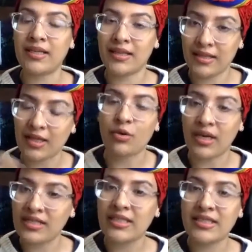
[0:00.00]
they're
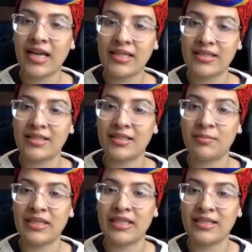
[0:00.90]
crazy talented,
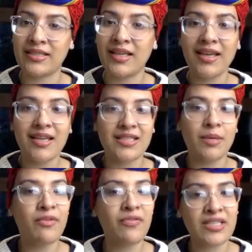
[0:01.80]
because some
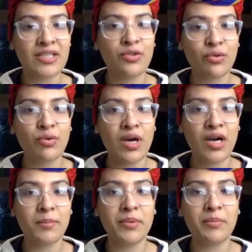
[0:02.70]
of us grew
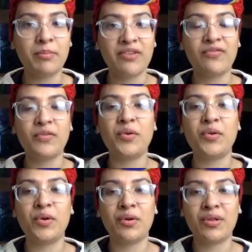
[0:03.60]
up
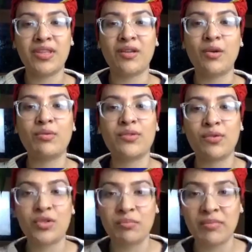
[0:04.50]
before the whole
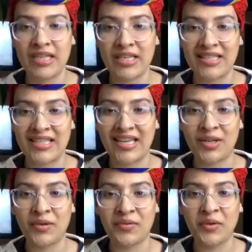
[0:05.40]
social media
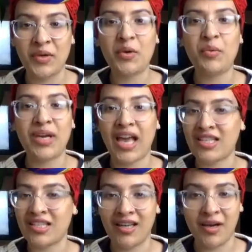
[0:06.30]
takeoff. We're
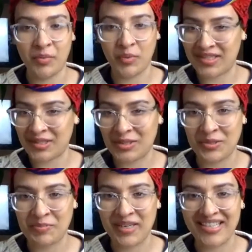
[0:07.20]
catching up with social
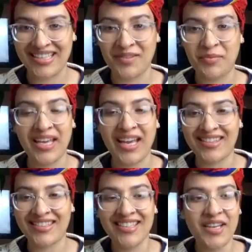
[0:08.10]
media. We
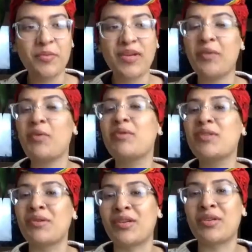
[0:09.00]
were
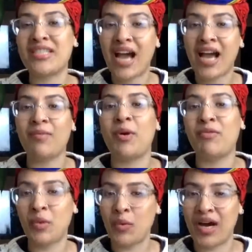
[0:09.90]
doing the time of the
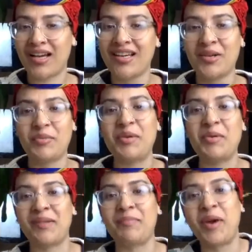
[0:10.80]
work. We
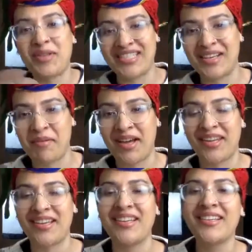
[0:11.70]
weren't posting about it.
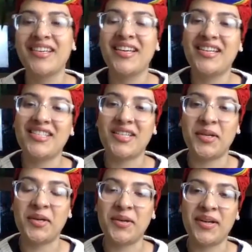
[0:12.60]
So
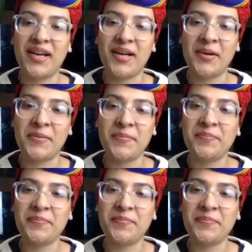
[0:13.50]
yes,